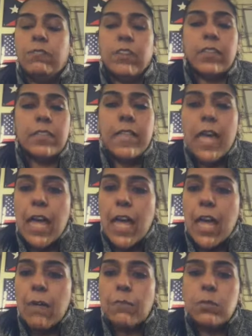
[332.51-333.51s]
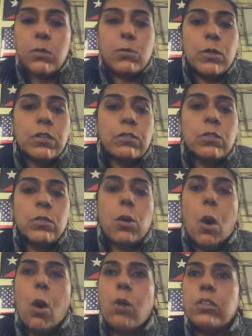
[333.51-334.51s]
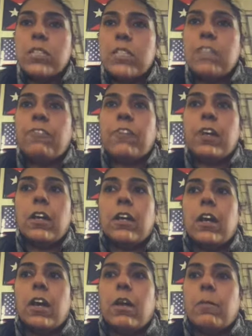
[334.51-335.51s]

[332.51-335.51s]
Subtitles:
Vietnam, went to all the different